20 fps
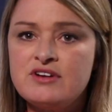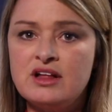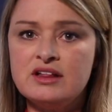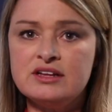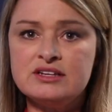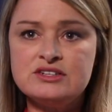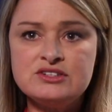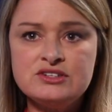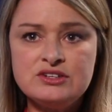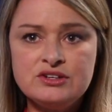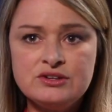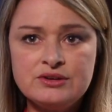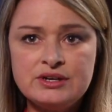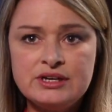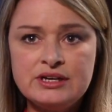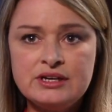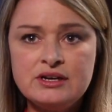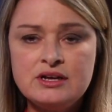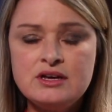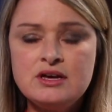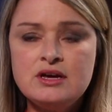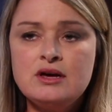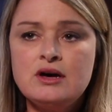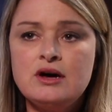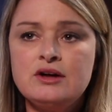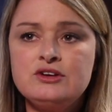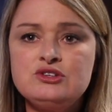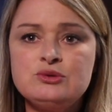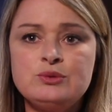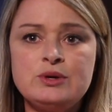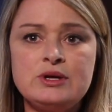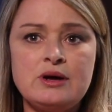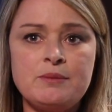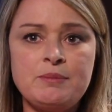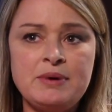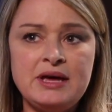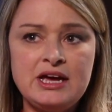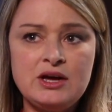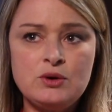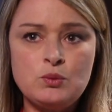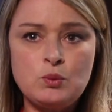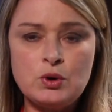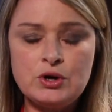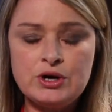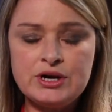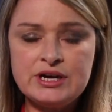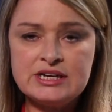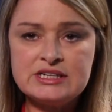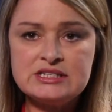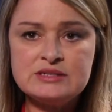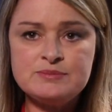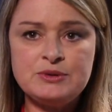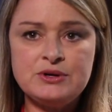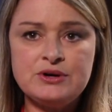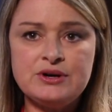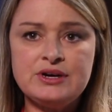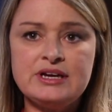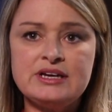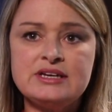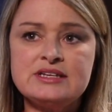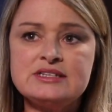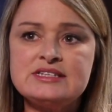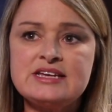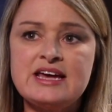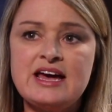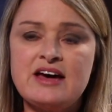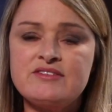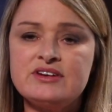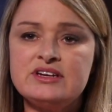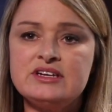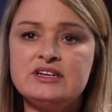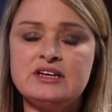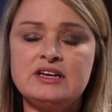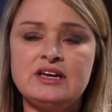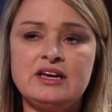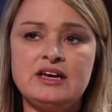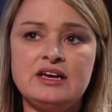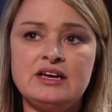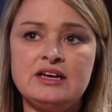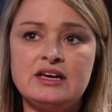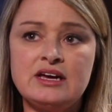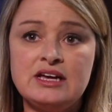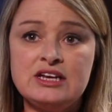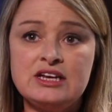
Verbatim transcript: volunteering, doing a paid work experience, having a